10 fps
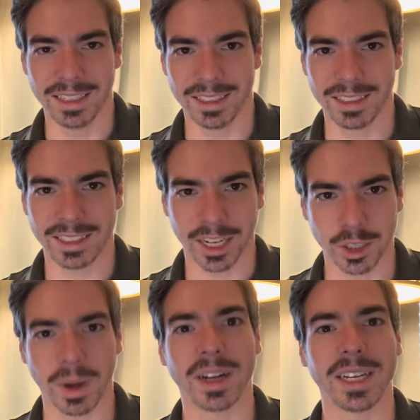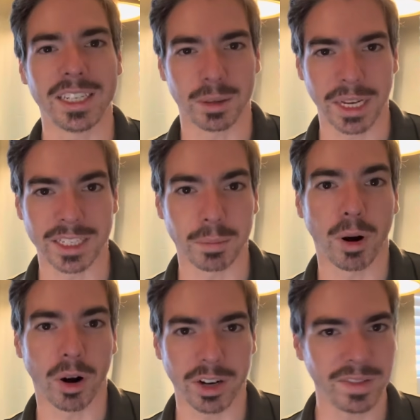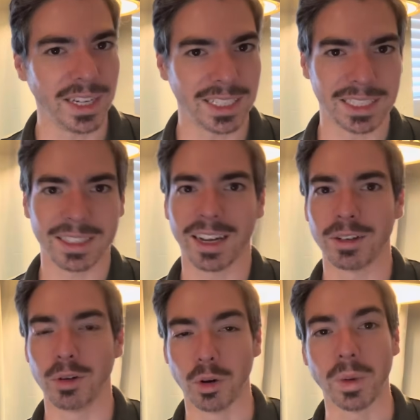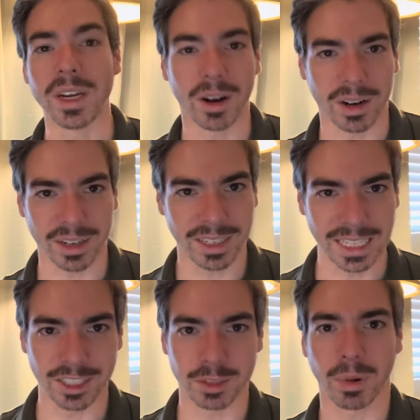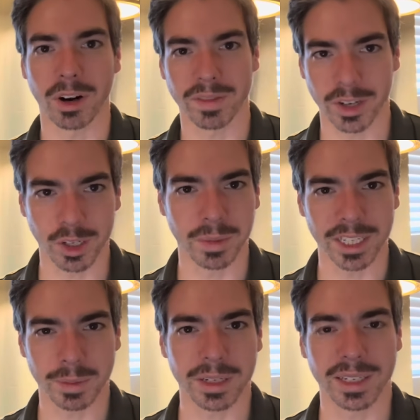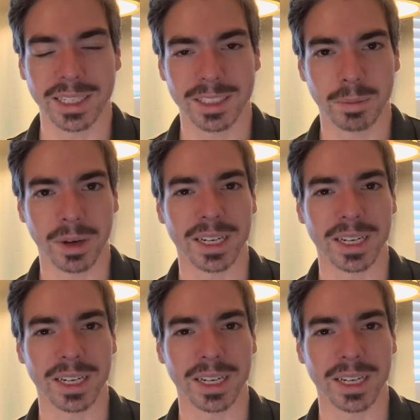sexuality is a part of us. It's not who we are. It's just part of our human experience.